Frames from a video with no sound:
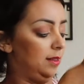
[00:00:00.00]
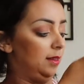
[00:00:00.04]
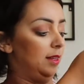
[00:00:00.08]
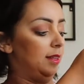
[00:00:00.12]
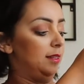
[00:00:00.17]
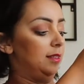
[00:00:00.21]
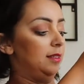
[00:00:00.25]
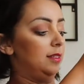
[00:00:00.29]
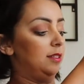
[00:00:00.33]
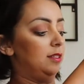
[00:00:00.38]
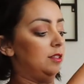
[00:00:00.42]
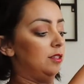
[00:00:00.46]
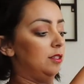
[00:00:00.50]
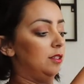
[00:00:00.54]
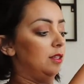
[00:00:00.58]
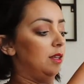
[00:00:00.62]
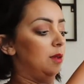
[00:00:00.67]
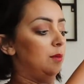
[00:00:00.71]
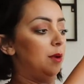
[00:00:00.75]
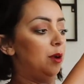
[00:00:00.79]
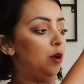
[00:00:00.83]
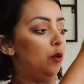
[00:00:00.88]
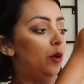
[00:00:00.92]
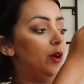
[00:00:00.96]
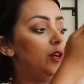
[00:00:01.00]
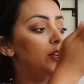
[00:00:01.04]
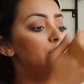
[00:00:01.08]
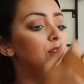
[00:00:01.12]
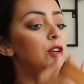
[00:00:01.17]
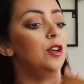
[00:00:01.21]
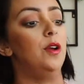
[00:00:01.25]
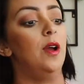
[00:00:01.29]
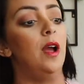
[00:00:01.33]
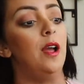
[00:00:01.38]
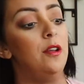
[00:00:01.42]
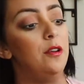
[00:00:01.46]
Let's quick
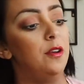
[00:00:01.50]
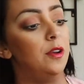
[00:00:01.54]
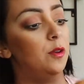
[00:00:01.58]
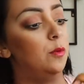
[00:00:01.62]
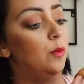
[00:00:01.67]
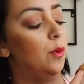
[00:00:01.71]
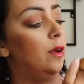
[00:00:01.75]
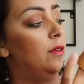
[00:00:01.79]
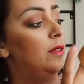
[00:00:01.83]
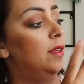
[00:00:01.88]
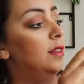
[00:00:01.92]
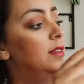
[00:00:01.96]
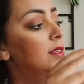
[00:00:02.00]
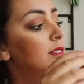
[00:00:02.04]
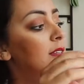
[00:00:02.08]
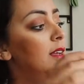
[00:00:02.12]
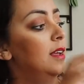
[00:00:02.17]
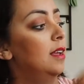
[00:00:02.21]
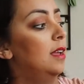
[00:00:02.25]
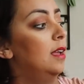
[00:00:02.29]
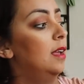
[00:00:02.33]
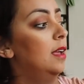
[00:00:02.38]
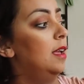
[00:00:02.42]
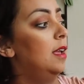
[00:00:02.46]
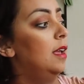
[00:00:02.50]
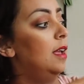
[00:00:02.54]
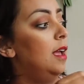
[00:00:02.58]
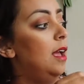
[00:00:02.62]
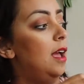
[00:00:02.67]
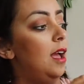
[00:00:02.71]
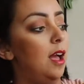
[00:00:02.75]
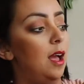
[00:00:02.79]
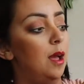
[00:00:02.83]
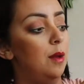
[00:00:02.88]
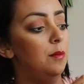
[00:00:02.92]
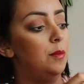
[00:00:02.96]
show you how you can wear this.
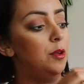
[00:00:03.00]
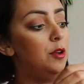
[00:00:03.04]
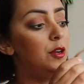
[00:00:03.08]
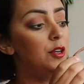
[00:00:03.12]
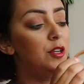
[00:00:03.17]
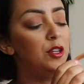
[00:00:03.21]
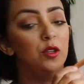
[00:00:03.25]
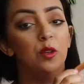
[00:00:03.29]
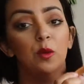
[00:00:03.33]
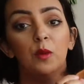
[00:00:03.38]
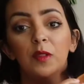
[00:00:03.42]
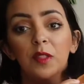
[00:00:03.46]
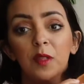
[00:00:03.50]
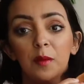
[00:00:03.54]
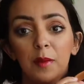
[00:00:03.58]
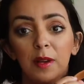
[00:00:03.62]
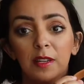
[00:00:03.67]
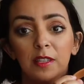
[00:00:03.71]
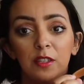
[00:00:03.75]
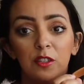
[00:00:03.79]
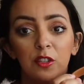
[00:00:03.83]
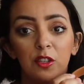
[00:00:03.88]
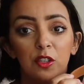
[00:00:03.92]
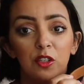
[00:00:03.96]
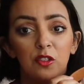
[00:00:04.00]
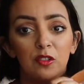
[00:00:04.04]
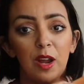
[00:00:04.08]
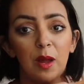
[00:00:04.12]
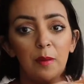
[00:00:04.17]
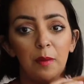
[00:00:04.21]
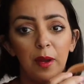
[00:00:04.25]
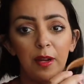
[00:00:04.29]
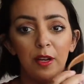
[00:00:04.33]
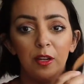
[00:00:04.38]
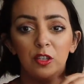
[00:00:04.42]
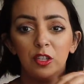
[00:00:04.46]
Um, you can do it with the messenger
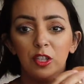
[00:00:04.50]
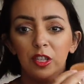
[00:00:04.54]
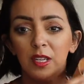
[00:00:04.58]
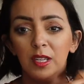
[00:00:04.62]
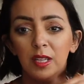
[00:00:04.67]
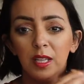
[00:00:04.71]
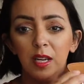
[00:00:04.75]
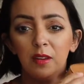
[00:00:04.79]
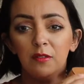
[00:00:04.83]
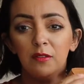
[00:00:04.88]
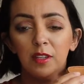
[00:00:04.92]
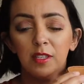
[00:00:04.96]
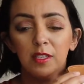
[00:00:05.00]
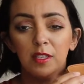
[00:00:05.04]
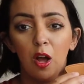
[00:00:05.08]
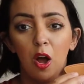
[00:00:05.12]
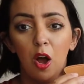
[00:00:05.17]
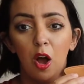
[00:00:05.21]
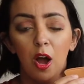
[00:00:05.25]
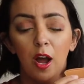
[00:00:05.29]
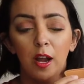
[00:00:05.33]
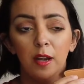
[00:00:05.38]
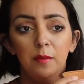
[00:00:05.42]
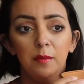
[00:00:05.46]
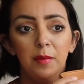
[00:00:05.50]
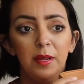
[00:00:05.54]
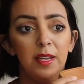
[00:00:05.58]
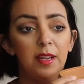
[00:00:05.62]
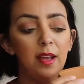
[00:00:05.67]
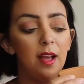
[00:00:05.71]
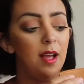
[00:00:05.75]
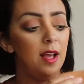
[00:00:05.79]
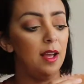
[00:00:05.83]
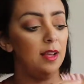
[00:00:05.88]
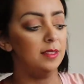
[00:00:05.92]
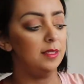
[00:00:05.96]
strap. I usually leave this on
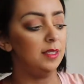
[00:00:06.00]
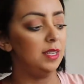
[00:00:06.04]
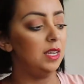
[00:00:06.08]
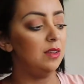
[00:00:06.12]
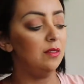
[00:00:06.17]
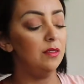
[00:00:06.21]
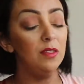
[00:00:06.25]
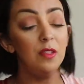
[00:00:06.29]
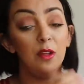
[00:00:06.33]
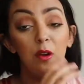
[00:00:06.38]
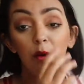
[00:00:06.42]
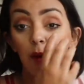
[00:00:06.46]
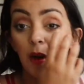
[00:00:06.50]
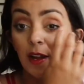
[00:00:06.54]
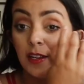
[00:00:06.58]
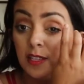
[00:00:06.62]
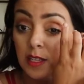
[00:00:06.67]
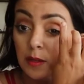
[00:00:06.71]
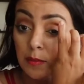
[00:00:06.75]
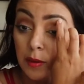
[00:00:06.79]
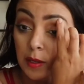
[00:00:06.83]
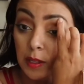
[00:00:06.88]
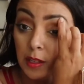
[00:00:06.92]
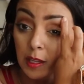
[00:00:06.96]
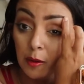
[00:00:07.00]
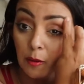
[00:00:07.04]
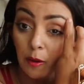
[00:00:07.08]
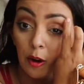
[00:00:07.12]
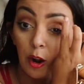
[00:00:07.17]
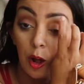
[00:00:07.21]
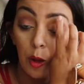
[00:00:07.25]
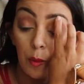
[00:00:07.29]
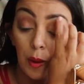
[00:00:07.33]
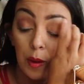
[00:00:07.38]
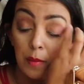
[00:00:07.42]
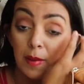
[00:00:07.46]
because even though I typically
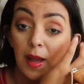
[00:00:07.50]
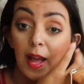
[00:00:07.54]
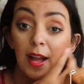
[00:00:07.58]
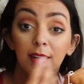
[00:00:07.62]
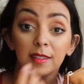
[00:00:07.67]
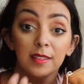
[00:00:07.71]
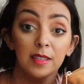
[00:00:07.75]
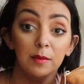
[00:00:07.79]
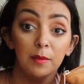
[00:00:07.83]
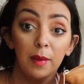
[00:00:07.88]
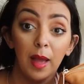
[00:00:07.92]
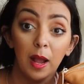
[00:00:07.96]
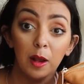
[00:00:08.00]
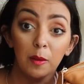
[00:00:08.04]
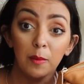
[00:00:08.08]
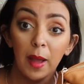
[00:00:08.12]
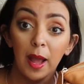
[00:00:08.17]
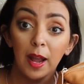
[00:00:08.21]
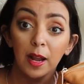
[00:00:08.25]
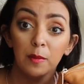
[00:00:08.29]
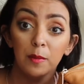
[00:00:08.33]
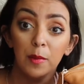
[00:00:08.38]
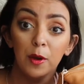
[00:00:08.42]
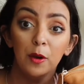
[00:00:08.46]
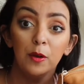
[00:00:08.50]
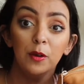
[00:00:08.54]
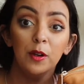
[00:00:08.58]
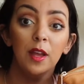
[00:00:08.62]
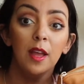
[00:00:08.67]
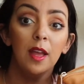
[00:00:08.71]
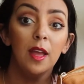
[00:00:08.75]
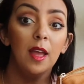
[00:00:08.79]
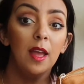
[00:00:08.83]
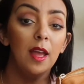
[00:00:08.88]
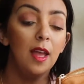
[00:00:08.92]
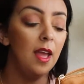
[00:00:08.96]
wear all my bags in backpack
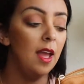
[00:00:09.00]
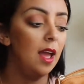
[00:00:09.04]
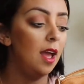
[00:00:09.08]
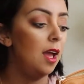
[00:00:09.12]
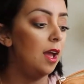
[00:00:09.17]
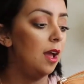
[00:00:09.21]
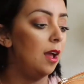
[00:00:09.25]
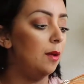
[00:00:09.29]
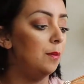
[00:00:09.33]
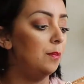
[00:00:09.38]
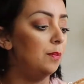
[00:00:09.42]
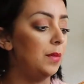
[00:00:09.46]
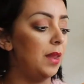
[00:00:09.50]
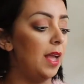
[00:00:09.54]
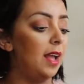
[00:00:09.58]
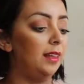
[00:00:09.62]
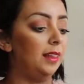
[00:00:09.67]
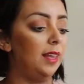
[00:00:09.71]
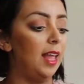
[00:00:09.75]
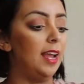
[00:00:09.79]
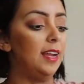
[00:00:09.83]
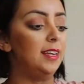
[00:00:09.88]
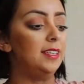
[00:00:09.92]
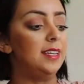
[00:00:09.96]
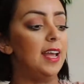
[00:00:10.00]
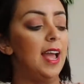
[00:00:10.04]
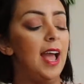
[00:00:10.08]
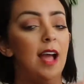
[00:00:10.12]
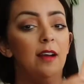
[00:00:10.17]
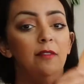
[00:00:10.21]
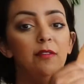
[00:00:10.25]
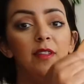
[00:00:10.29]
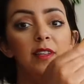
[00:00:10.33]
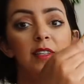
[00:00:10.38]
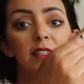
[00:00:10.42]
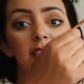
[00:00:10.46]
mode, um, I like to
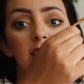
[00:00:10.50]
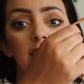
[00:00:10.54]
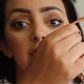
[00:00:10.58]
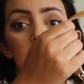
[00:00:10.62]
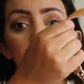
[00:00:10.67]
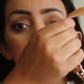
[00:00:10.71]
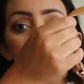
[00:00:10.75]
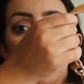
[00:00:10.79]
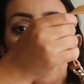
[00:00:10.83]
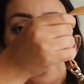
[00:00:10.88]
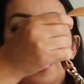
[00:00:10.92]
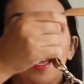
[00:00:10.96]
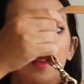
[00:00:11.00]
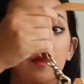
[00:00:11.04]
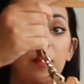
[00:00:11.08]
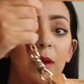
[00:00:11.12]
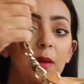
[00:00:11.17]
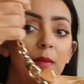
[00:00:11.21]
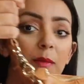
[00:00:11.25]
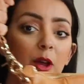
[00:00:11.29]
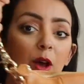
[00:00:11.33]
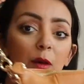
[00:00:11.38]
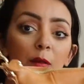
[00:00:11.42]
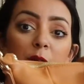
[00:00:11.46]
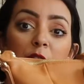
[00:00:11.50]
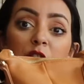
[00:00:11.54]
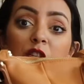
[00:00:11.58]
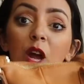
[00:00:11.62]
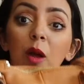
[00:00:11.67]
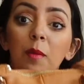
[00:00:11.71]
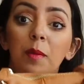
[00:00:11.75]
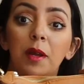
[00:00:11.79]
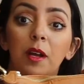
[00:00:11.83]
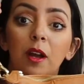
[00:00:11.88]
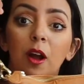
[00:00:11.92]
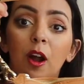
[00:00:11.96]
have this to hang maybe on the
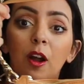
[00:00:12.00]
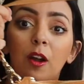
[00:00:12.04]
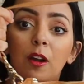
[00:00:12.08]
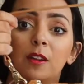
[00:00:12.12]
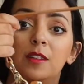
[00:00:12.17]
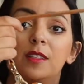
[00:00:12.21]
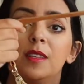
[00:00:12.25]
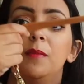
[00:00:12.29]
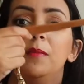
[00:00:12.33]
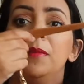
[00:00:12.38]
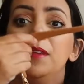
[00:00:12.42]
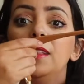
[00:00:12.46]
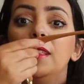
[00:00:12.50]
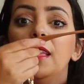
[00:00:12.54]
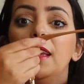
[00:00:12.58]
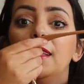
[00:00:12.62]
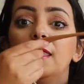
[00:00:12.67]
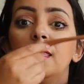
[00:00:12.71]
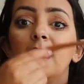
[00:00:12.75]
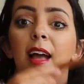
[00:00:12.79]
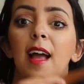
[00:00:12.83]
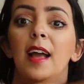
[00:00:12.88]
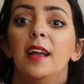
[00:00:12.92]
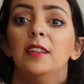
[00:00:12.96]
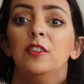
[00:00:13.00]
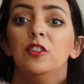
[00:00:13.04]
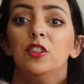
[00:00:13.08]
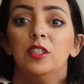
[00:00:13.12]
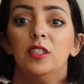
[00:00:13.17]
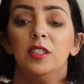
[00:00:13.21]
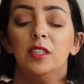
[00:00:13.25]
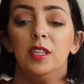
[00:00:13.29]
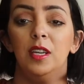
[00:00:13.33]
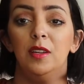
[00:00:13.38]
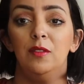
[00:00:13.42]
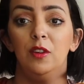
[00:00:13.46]
shopping cart or something like that,
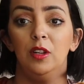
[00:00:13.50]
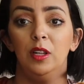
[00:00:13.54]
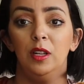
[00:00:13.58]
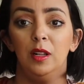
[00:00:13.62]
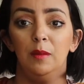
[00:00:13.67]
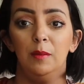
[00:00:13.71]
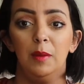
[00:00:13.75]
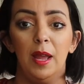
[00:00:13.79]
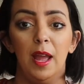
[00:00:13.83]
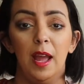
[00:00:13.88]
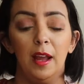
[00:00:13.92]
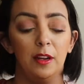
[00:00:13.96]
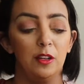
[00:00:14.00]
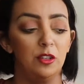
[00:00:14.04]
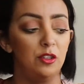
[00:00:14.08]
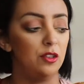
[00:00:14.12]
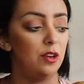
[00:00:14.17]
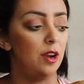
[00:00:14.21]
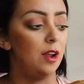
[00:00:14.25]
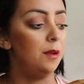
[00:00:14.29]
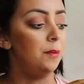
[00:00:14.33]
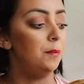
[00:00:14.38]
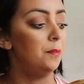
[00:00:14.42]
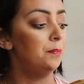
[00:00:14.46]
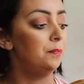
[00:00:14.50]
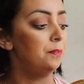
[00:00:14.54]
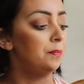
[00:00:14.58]
just to give you a little bit extra.